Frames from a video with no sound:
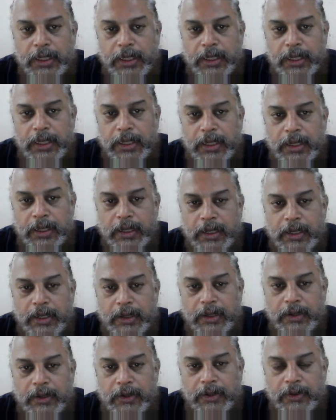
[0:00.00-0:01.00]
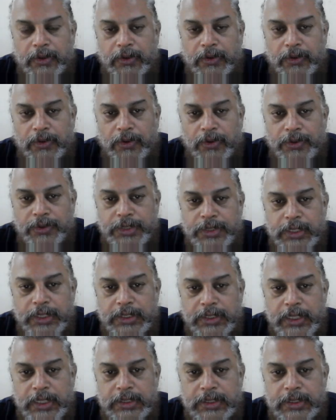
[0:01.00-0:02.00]
uh,
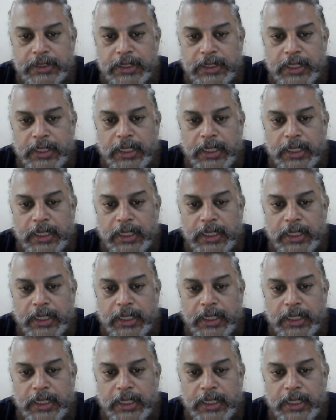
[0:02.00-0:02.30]
consciousness.